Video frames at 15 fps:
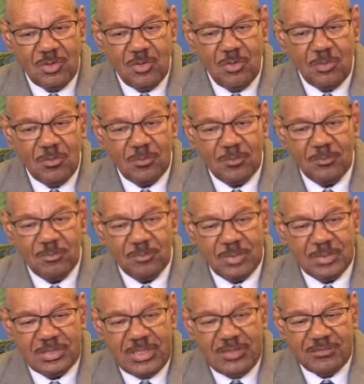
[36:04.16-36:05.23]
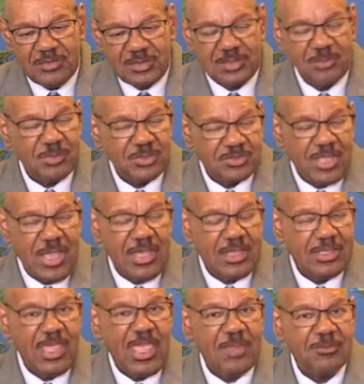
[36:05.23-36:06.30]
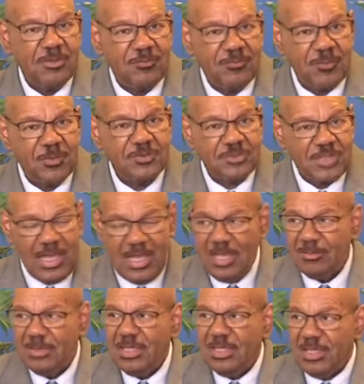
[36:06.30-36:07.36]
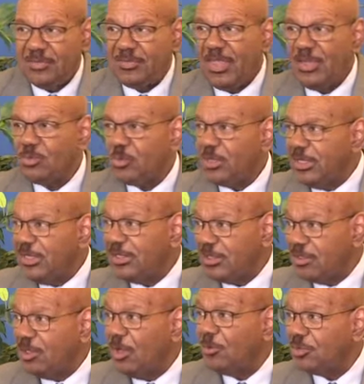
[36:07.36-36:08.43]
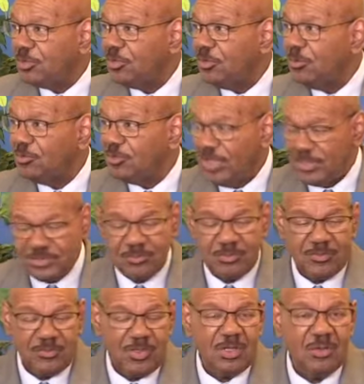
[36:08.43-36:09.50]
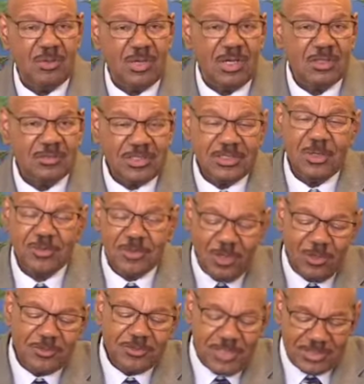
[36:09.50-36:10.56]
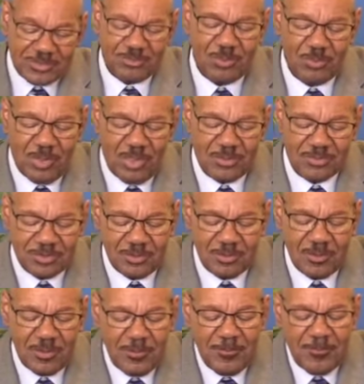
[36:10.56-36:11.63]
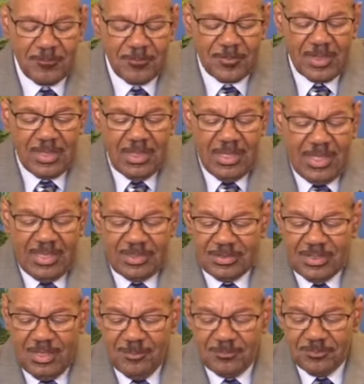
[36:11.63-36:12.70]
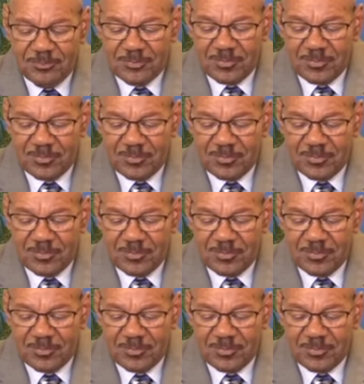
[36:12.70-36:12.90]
who believe that the Messiah came the first time, and they read and know the New Testament very well. They know the Old Testament well, too. And a